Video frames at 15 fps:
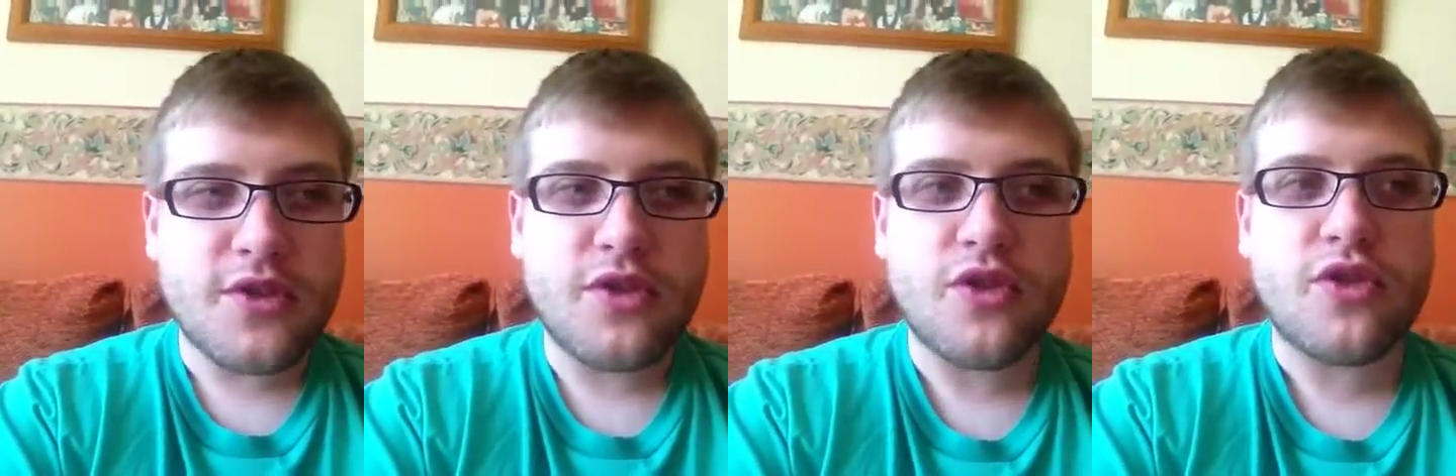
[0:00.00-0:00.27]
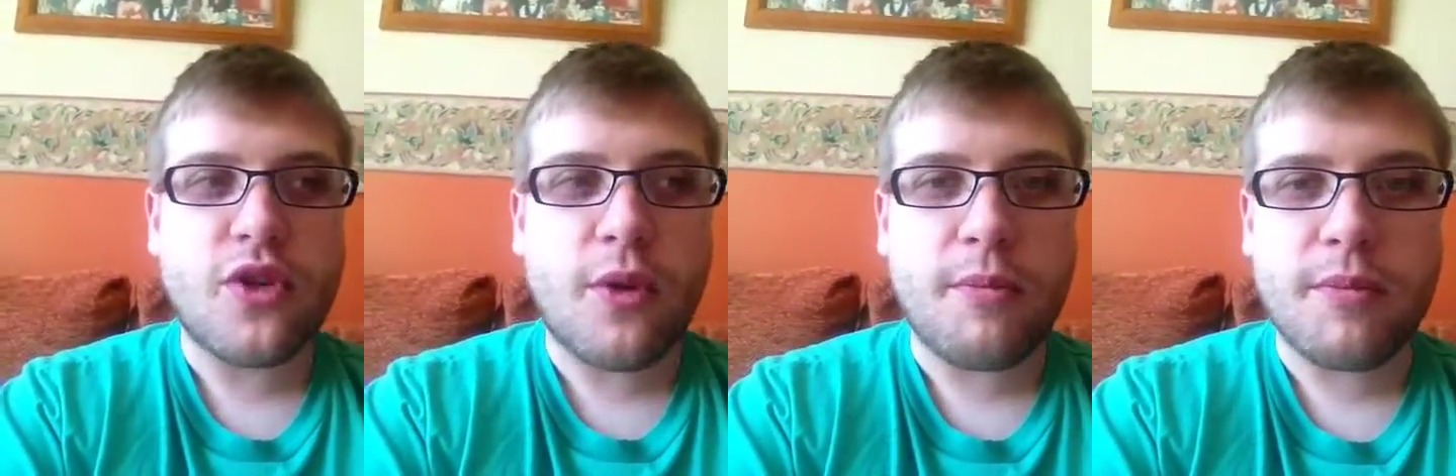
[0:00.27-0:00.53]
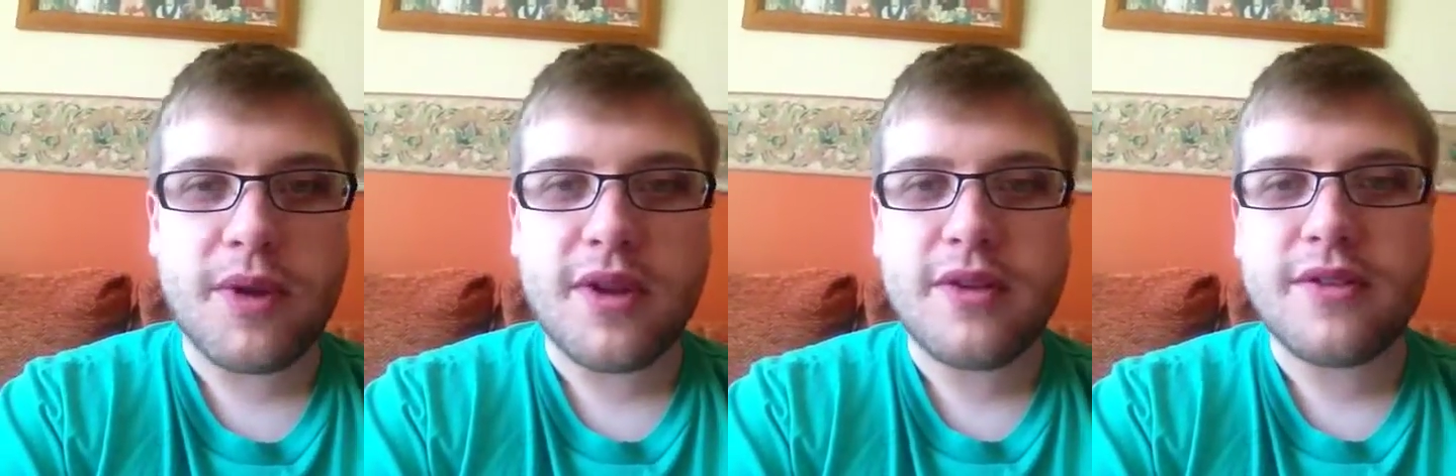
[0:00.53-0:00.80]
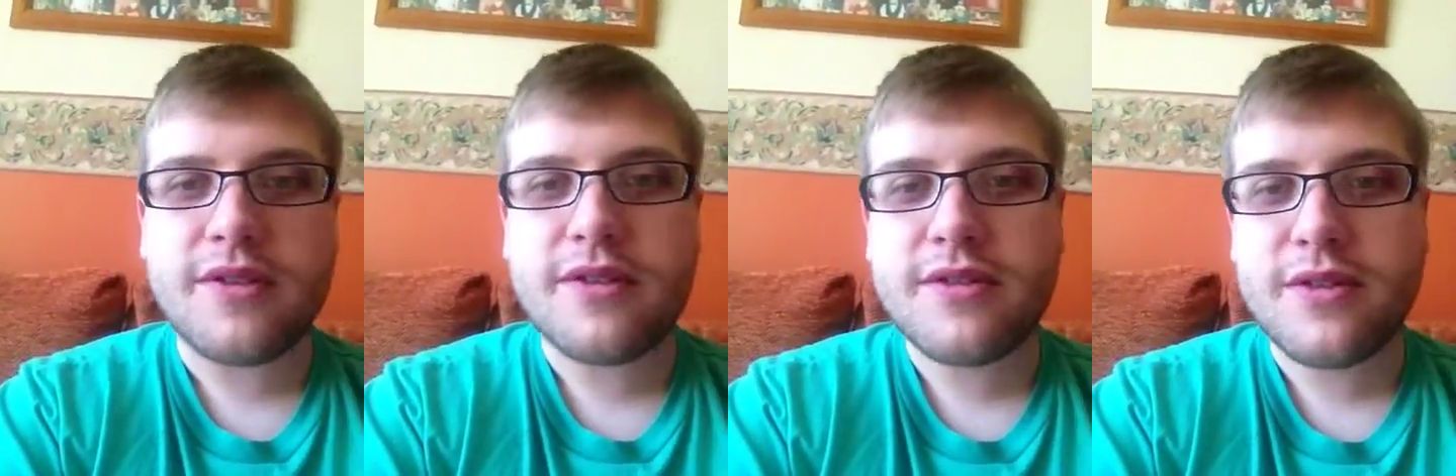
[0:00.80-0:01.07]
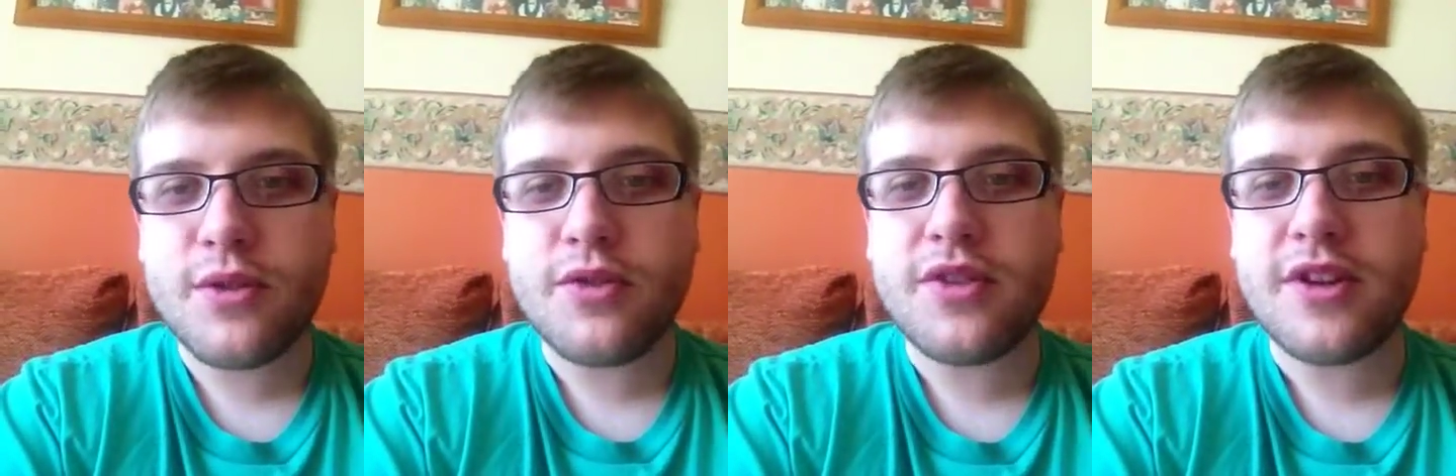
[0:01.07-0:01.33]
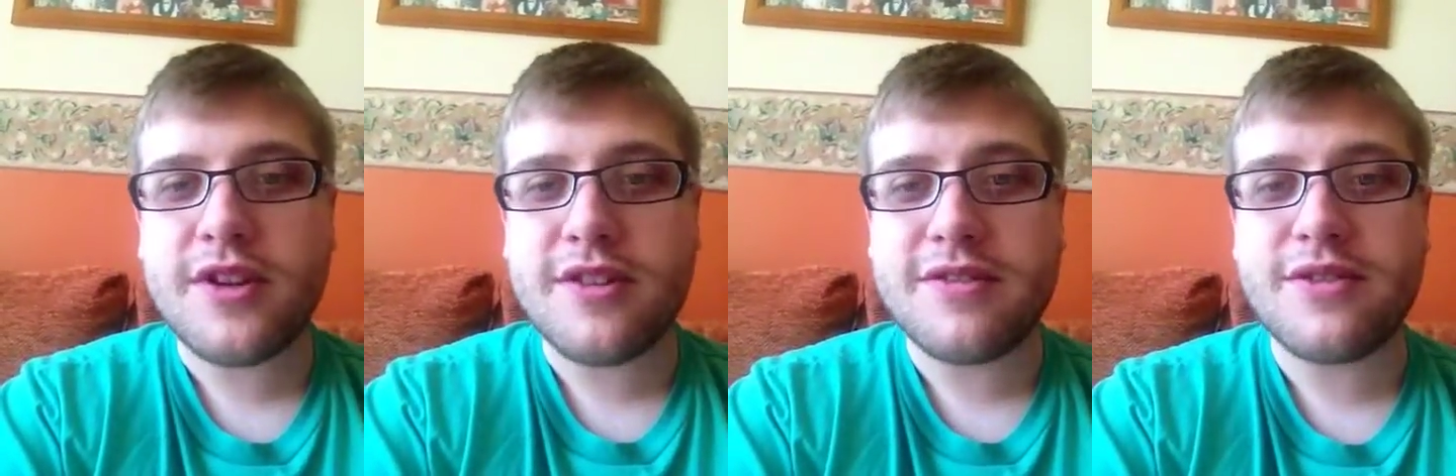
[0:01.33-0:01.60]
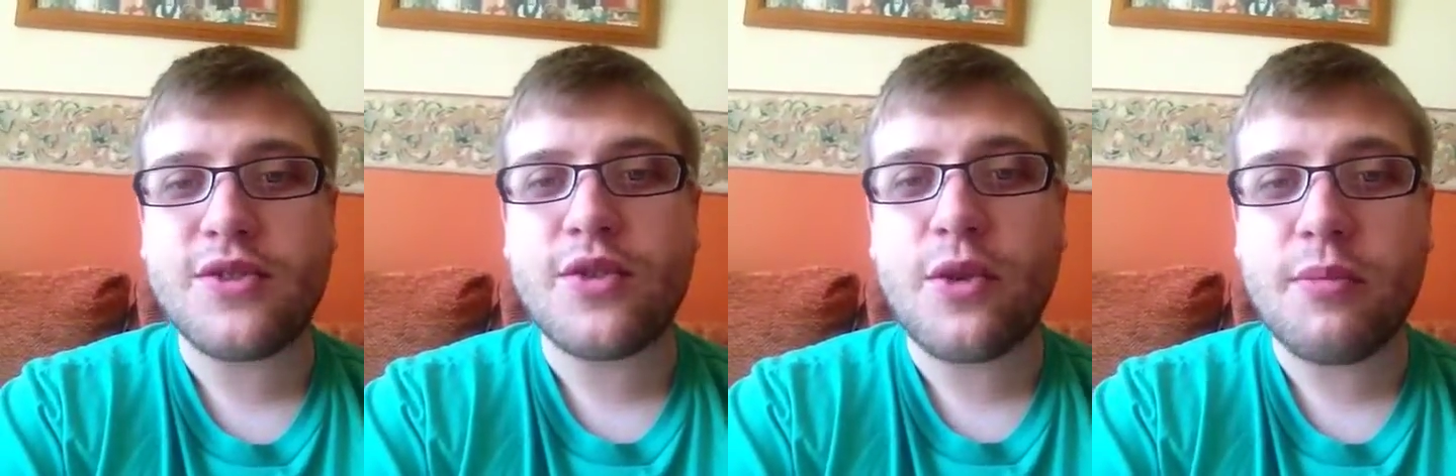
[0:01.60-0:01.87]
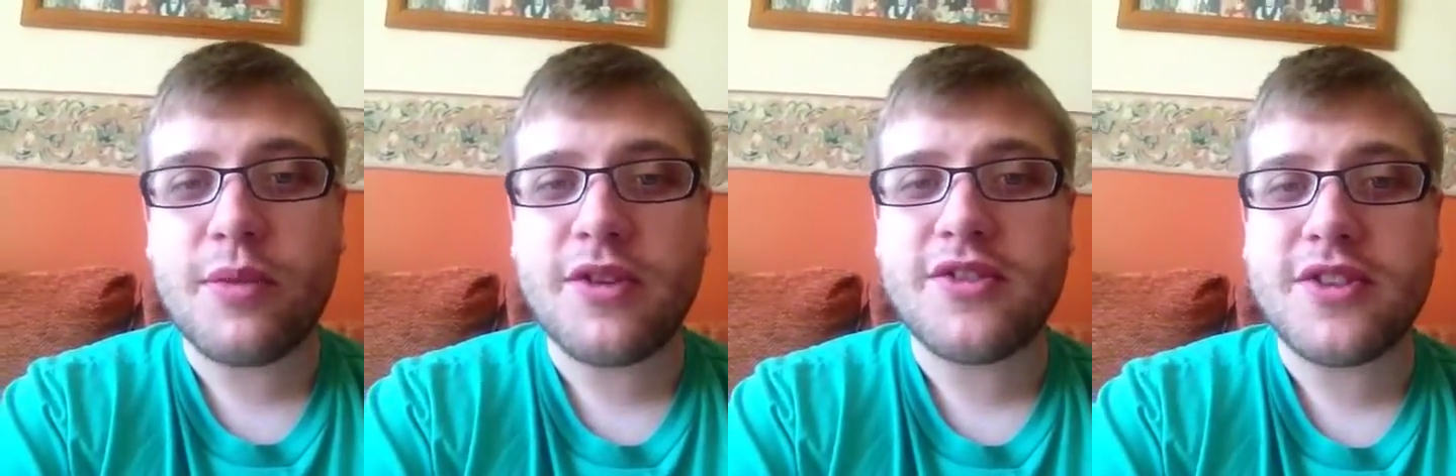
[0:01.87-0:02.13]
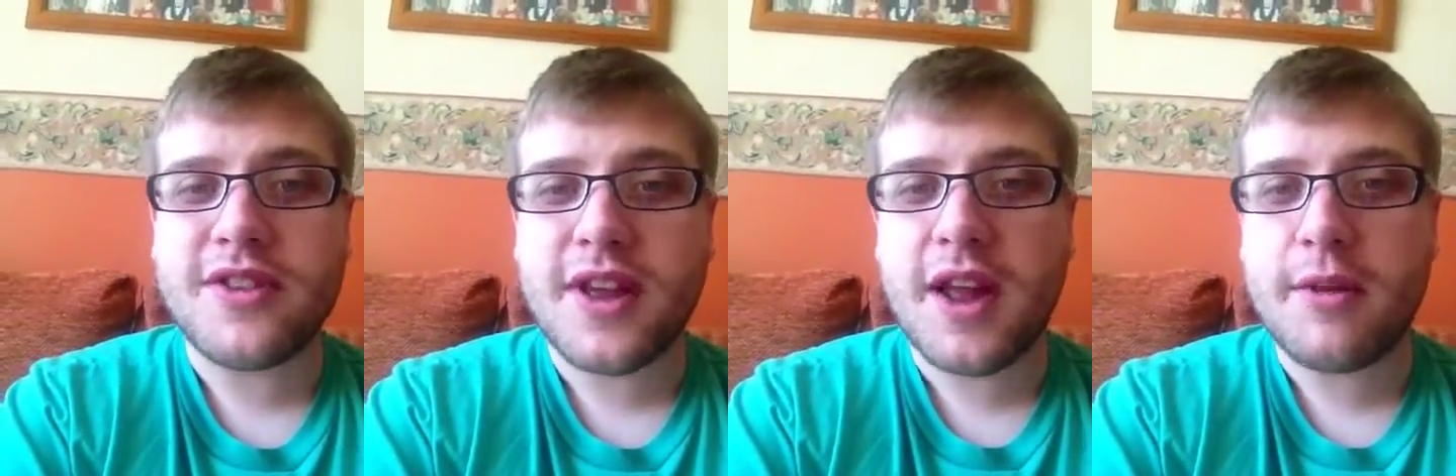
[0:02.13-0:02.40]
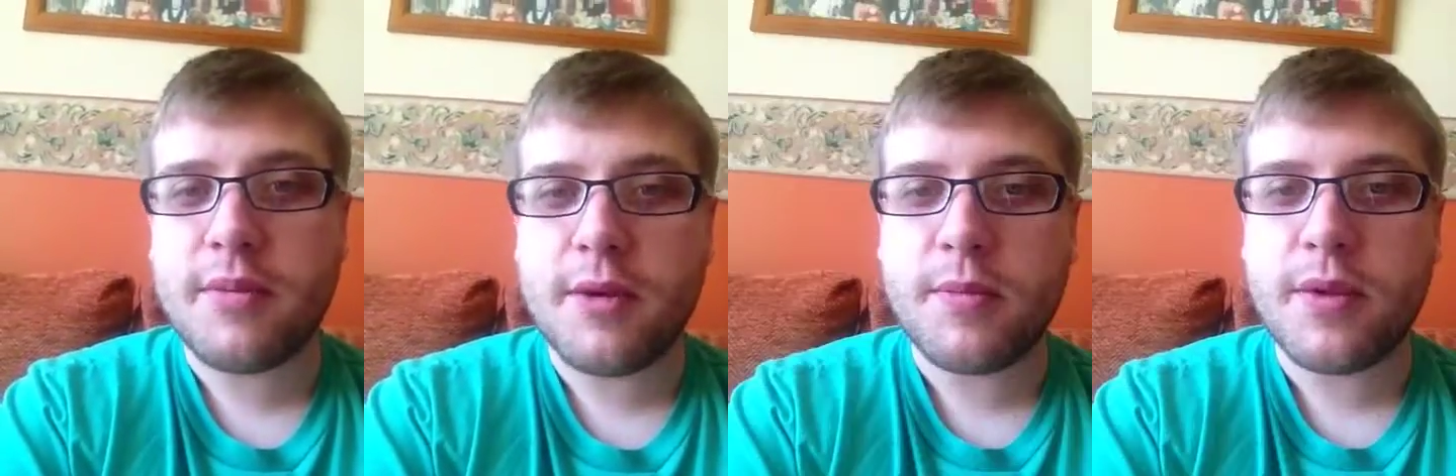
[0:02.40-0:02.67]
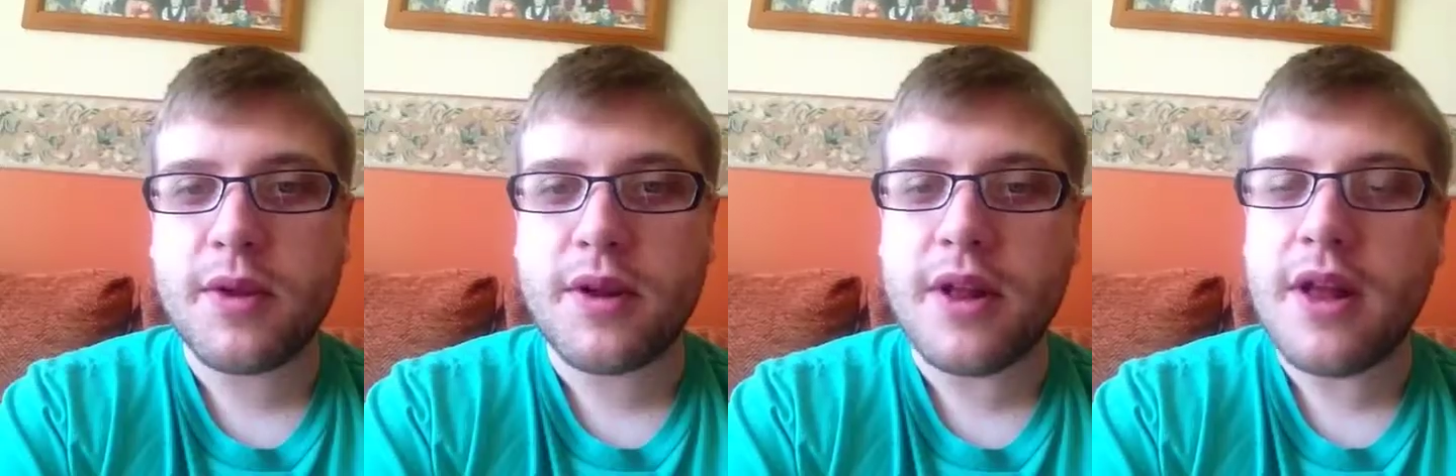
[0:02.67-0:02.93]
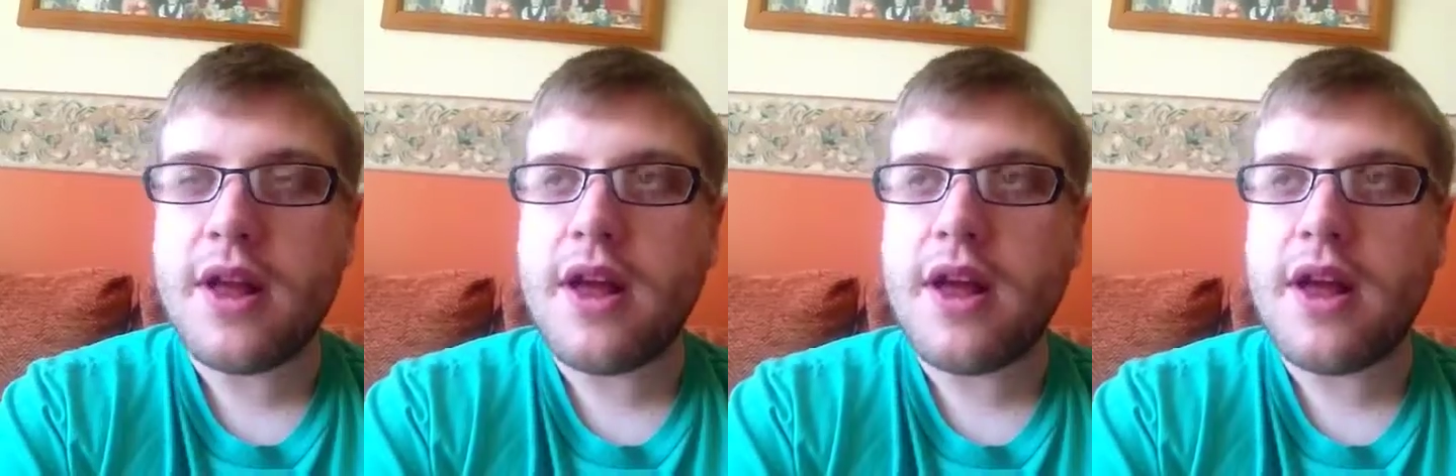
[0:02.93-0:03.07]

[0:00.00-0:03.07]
zombies, you see the zombies, the dead people,